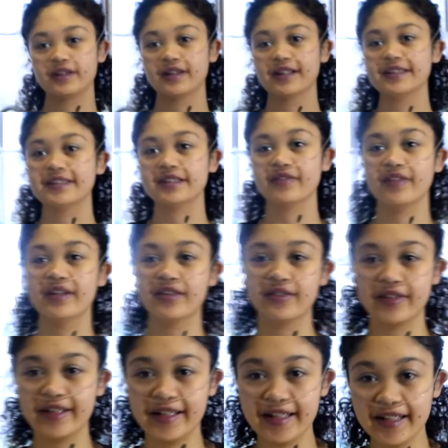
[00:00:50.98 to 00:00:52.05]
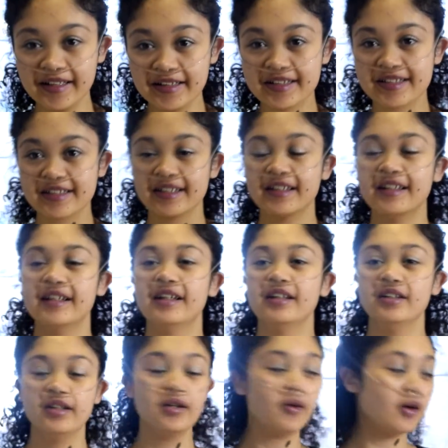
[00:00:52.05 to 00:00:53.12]
list of ingredients,
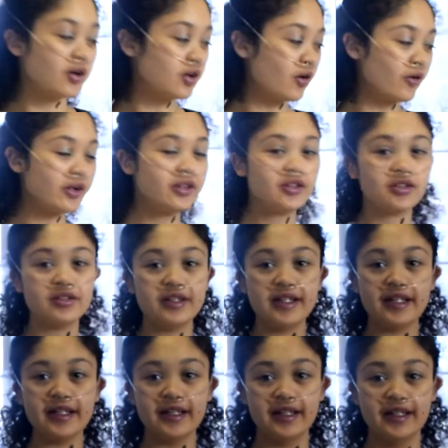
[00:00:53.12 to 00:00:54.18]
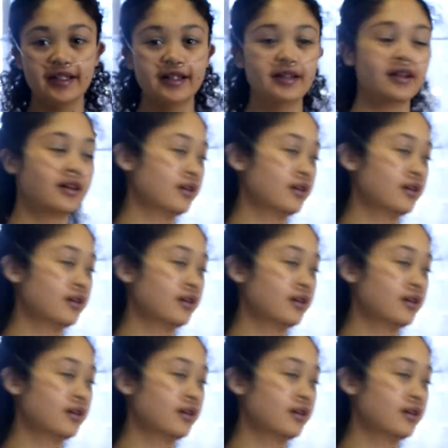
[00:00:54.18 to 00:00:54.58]
you are going to need.